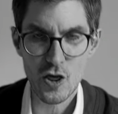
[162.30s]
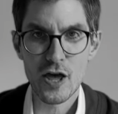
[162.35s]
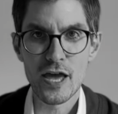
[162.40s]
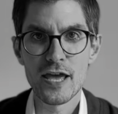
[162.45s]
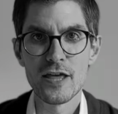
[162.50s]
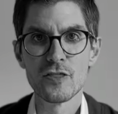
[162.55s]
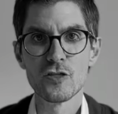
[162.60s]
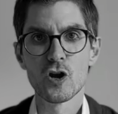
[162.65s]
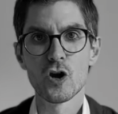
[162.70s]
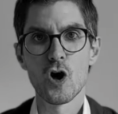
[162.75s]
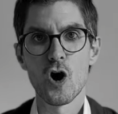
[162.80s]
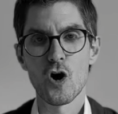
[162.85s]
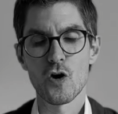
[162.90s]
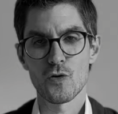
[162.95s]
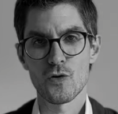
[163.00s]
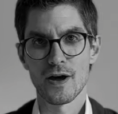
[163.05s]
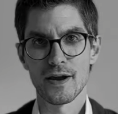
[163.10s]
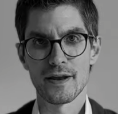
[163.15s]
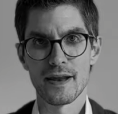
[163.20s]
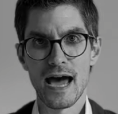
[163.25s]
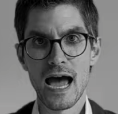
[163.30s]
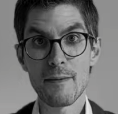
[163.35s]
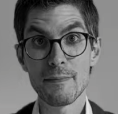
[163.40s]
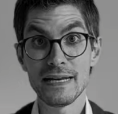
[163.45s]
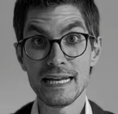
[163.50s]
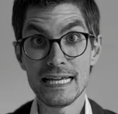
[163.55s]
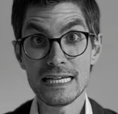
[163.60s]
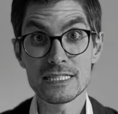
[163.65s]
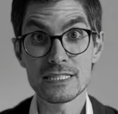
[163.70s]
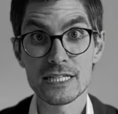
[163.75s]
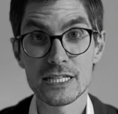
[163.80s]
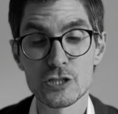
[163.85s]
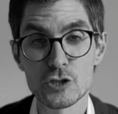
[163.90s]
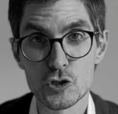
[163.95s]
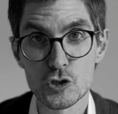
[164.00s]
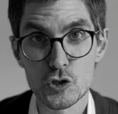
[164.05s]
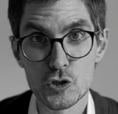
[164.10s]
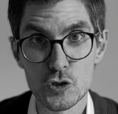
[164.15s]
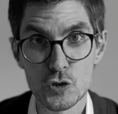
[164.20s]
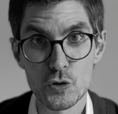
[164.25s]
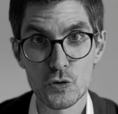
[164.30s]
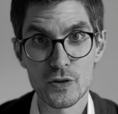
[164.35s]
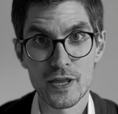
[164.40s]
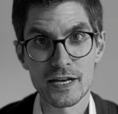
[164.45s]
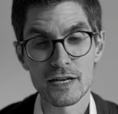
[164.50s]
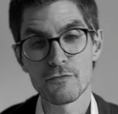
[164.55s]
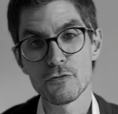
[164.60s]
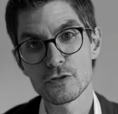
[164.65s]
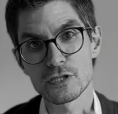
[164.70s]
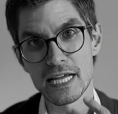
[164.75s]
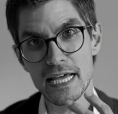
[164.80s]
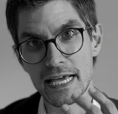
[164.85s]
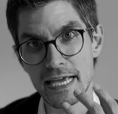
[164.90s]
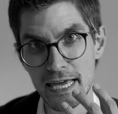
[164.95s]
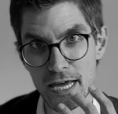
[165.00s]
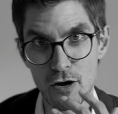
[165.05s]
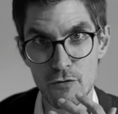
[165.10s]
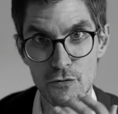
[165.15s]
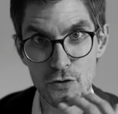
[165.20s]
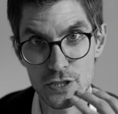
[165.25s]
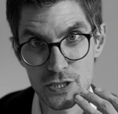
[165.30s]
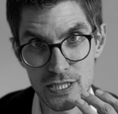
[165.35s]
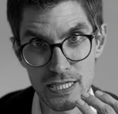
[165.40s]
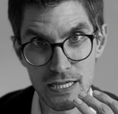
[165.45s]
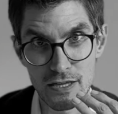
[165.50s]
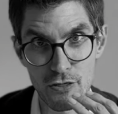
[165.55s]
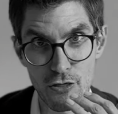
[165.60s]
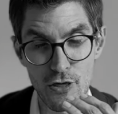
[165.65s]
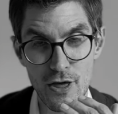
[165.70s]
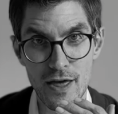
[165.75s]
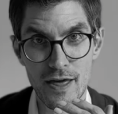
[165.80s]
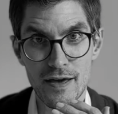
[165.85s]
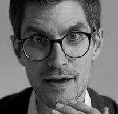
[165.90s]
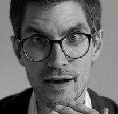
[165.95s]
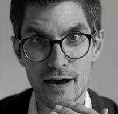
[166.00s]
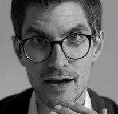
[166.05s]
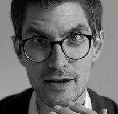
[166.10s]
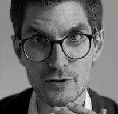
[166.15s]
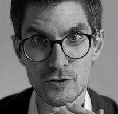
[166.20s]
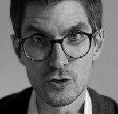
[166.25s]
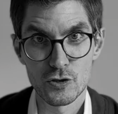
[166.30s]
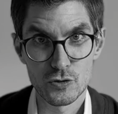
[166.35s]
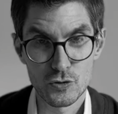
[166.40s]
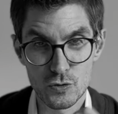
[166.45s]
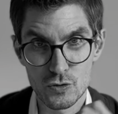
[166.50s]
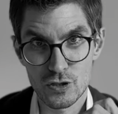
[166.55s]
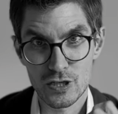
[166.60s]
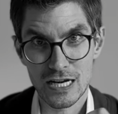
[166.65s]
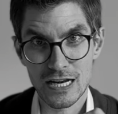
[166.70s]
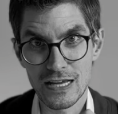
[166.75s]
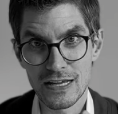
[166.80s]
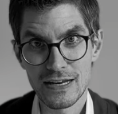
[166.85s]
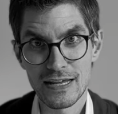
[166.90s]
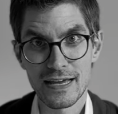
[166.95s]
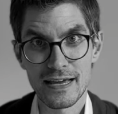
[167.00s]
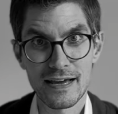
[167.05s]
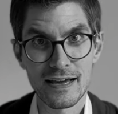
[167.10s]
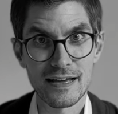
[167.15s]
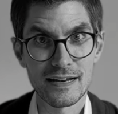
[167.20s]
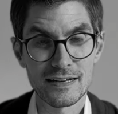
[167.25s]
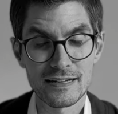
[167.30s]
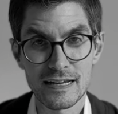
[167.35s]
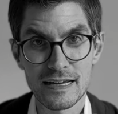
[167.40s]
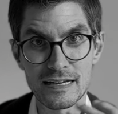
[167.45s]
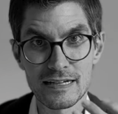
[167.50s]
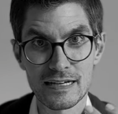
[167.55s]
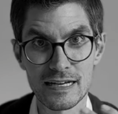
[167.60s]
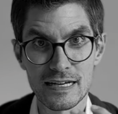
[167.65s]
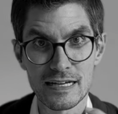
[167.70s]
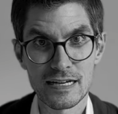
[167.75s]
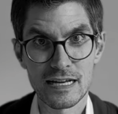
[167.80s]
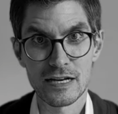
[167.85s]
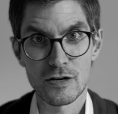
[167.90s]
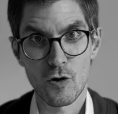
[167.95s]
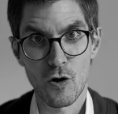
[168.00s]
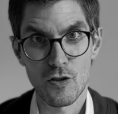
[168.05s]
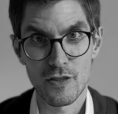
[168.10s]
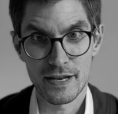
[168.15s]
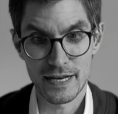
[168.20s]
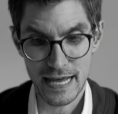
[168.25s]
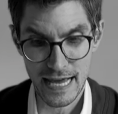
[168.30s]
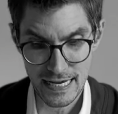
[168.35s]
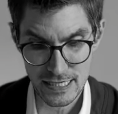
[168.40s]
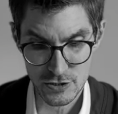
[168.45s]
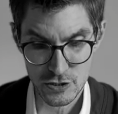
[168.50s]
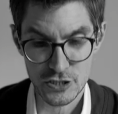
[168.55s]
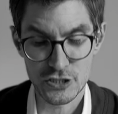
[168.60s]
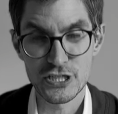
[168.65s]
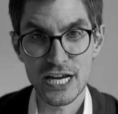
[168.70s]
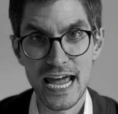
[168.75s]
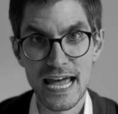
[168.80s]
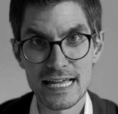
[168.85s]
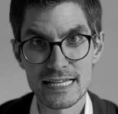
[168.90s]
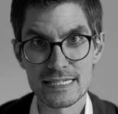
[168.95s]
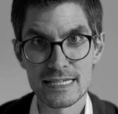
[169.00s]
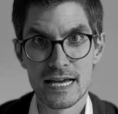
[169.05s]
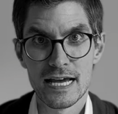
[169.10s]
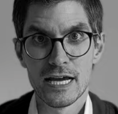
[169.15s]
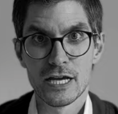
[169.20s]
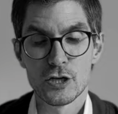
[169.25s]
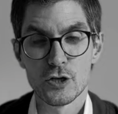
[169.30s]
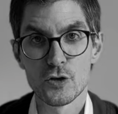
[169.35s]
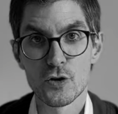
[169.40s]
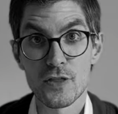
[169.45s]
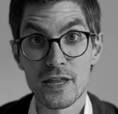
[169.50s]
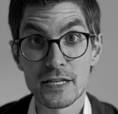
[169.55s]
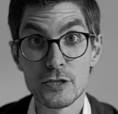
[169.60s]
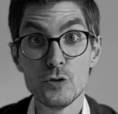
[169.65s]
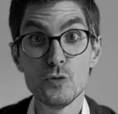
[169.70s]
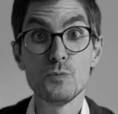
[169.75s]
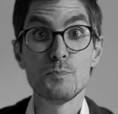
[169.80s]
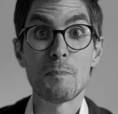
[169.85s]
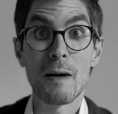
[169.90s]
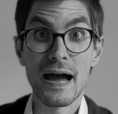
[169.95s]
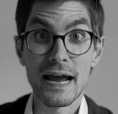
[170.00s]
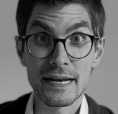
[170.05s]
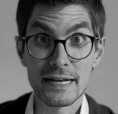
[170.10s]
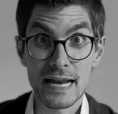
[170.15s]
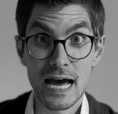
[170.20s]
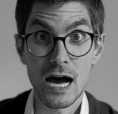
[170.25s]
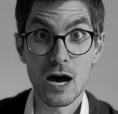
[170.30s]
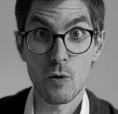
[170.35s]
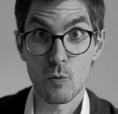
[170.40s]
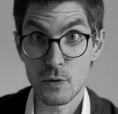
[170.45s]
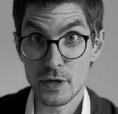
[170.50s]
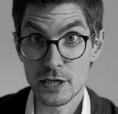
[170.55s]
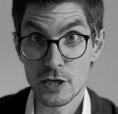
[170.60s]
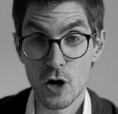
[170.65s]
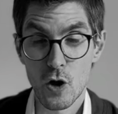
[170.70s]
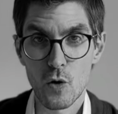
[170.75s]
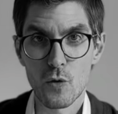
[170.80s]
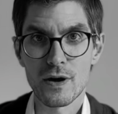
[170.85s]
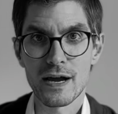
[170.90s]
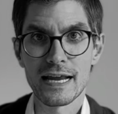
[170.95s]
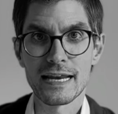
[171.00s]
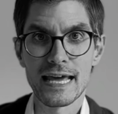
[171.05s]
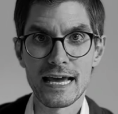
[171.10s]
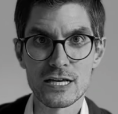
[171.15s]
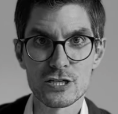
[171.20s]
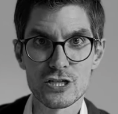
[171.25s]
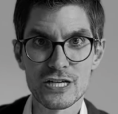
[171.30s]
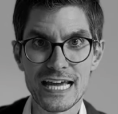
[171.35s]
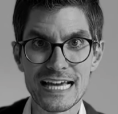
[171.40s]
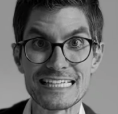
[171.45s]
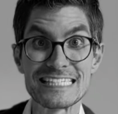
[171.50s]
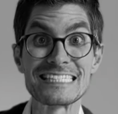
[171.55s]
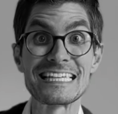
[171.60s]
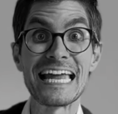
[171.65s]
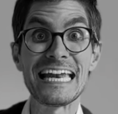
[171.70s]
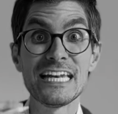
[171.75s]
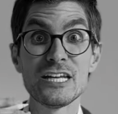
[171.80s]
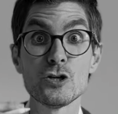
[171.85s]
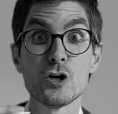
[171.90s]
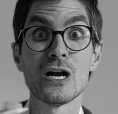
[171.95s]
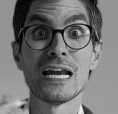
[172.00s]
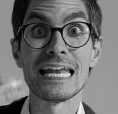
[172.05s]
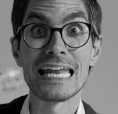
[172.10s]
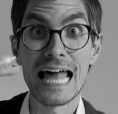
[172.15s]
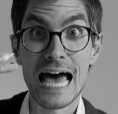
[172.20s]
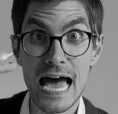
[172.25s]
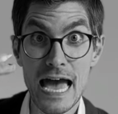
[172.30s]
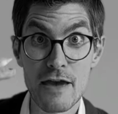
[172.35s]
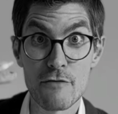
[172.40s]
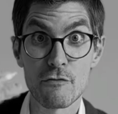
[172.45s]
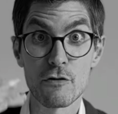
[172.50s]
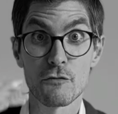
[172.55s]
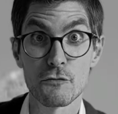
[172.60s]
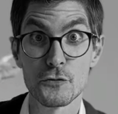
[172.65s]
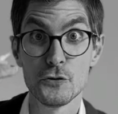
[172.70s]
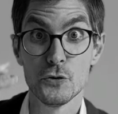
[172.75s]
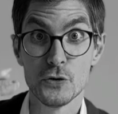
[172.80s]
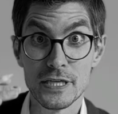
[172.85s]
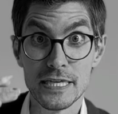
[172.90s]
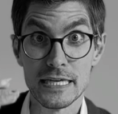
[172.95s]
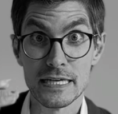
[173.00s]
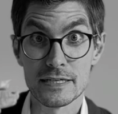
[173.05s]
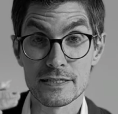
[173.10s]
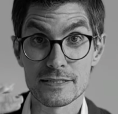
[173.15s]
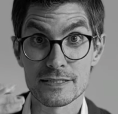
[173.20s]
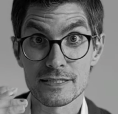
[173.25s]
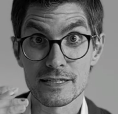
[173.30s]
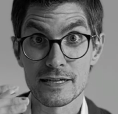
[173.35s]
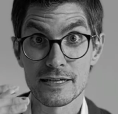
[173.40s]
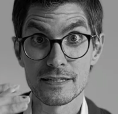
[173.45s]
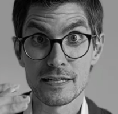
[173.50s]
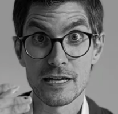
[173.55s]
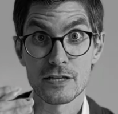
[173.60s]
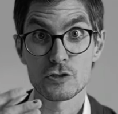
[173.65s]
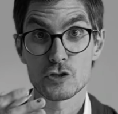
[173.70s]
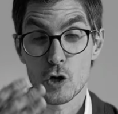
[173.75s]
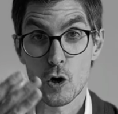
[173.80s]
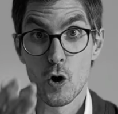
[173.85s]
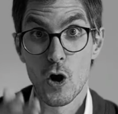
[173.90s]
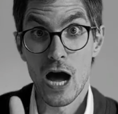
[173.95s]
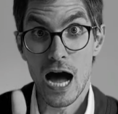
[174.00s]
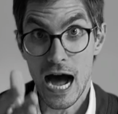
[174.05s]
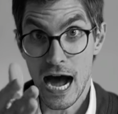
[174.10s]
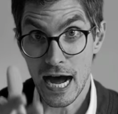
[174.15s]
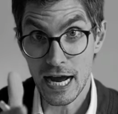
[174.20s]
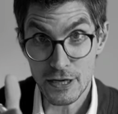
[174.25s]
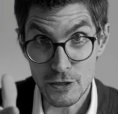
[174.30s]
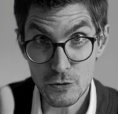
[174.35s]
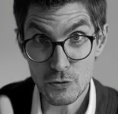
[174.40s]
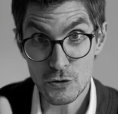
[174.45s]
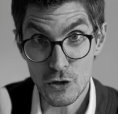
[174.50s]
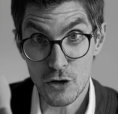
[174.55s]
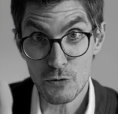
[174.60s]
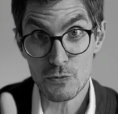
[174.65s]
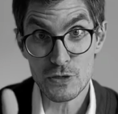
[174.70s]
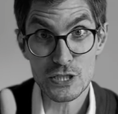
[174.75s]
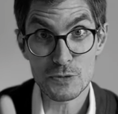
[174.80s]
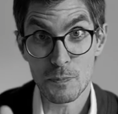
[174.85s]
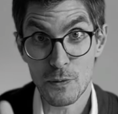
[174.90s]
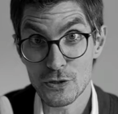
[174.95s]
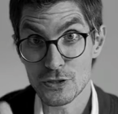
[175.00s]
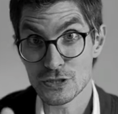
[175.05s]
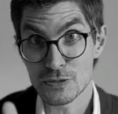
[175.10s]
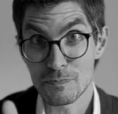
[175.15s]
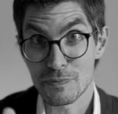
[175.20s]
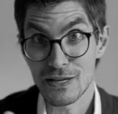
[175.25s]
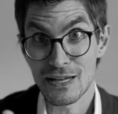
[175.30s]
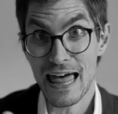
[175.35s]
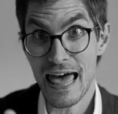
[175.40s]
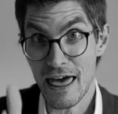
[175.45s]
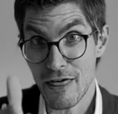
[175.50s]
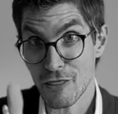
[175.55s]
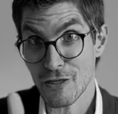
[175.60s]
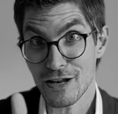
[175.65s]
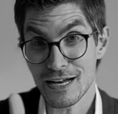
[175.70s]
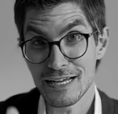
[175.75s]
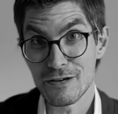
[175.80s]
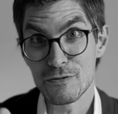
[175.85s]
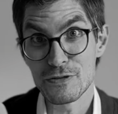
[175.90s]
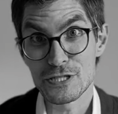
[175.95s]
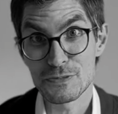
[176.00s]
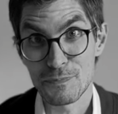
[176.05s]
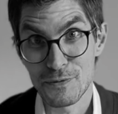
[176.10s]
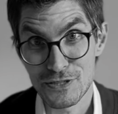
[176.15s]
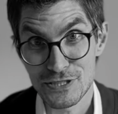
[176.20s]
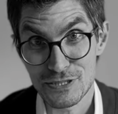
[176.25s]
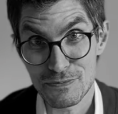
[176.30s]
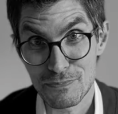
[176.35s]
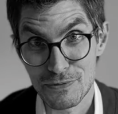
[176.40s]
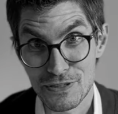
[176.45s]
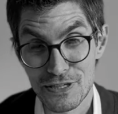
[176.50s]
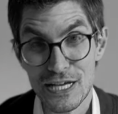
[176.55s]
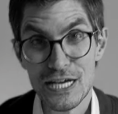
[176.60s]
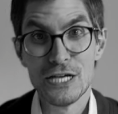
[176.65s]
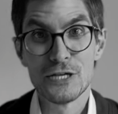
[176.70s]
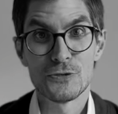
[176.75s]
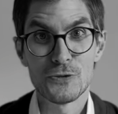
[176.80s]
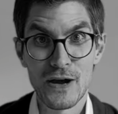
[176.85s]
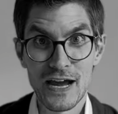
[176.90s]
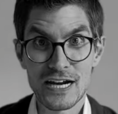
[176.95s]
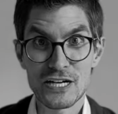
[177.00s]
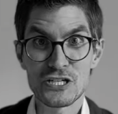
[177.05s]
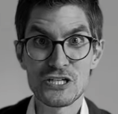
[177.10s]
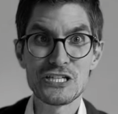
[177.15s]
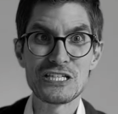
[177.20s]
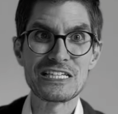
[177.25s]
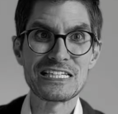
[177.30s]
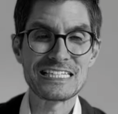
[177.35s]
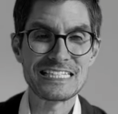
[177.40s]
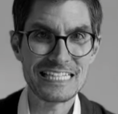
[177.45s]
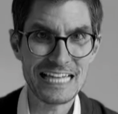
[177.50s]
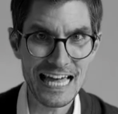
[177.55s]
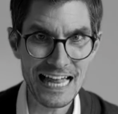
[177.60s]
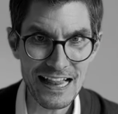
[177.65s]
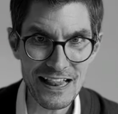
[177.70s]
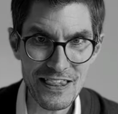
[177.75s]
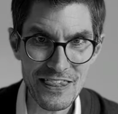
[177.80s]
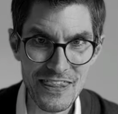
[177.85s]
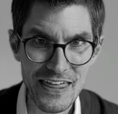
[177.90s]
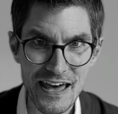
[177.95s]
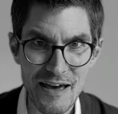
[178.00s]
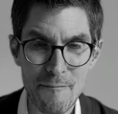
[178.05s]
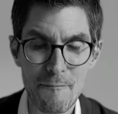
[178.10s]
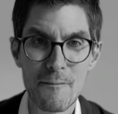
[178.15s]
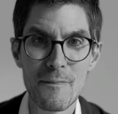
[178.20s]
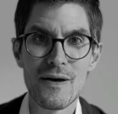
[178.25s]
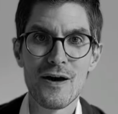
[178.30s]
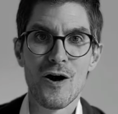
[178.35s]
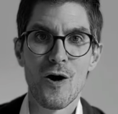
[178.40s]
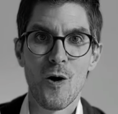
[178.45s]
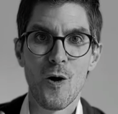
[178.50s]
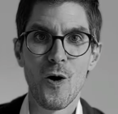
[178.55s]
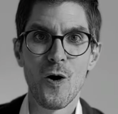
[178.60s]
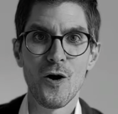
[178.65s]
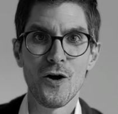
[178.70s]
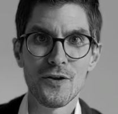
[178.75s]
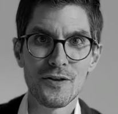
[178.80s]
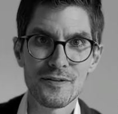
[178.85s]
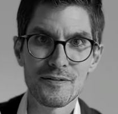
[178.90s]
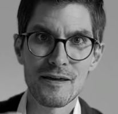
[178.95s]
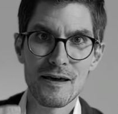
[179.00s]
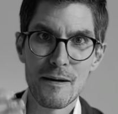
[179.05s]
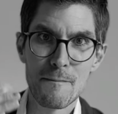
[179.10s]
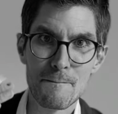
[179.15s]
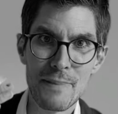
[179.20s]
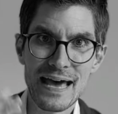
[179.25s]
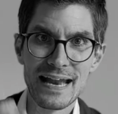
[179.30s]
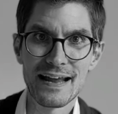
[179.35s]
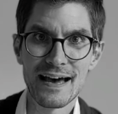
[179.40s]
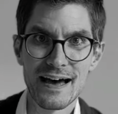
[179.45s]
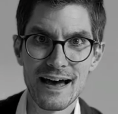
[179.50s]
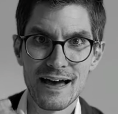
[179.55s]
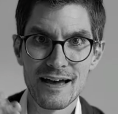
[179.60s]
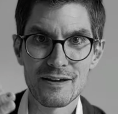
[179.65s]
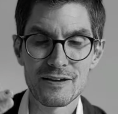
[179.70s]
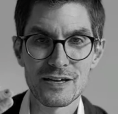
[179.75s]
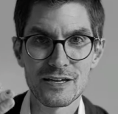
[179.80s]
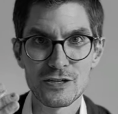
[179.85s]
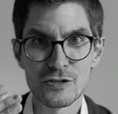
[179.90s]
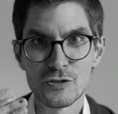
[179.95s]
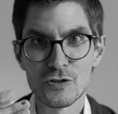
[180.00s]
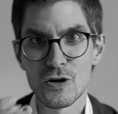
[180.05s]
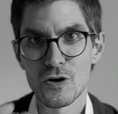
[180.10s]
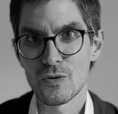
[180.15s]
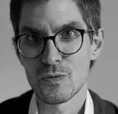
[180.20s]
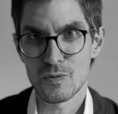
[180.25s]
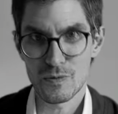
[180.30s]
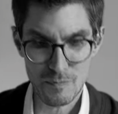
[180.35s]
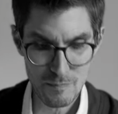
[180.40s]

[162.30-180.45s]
in the long run? I mean, isn't it true that if you take care of your teeth, you know, do cleaning and all that extra jazz, you know, that you by now, we know, can actually extend your life a few years. And so are you not responsible, ethically responsible, to actually sell them on a better, you know,